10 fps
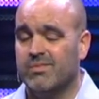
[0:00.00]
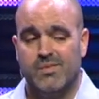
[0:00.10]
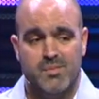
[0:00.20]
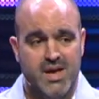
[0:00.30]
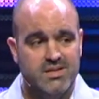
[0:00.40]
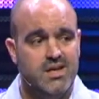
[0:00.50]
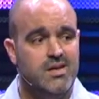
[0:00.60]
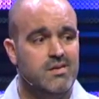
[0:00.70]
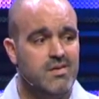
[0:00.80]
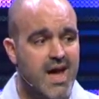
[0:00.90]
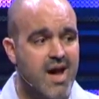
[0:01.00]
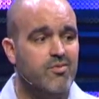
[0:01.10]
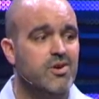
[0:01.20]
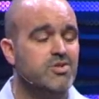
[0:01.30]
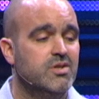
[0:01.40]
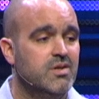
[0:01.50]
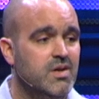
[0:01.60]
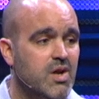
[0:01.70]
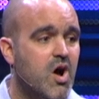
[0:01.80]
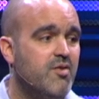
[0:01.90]
Amazing, average,
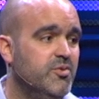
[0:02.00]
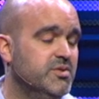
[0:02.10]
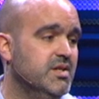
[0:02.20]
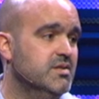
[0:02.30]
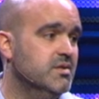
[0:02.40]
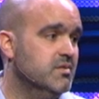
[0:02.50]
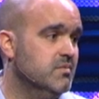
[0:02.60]
and awful season.